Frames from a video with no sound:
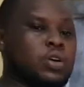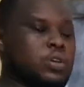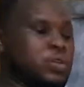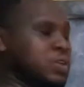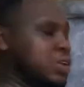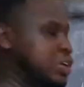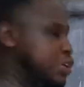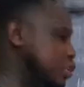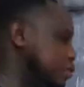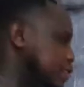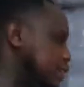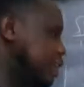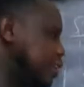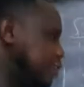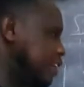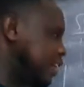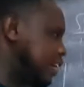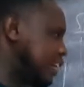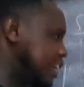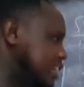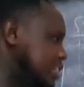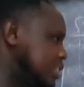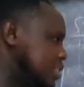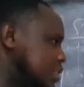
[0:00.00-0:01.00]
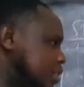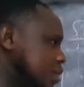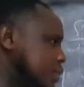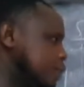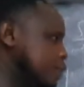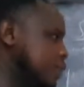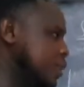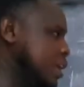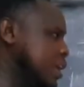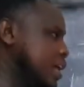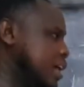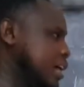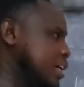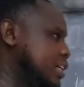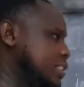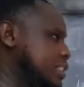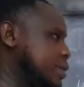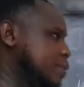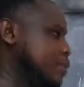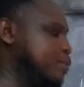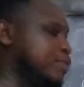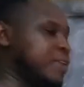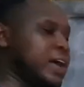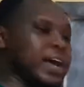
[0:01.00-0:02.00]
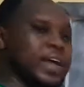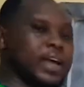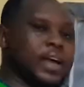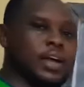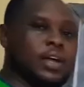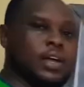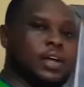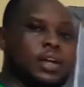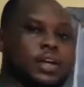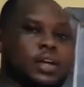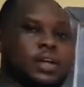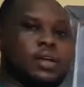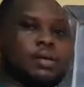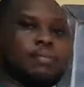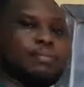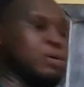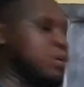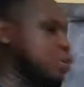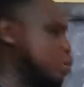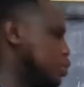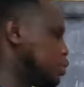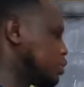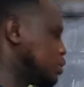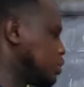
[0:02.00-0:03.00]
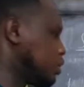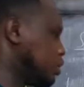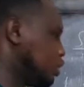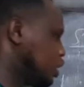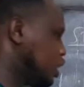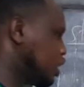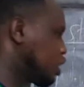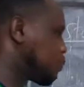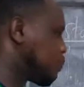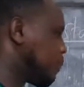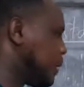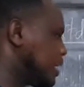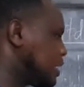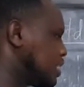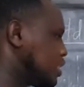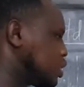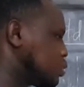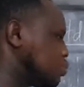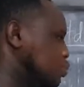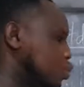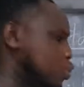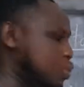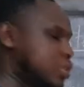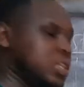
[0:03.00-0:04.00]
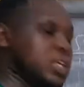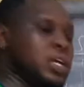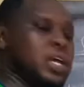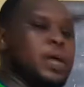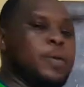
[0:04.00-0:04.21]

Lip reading: You'll never get some fire because this part is smooth.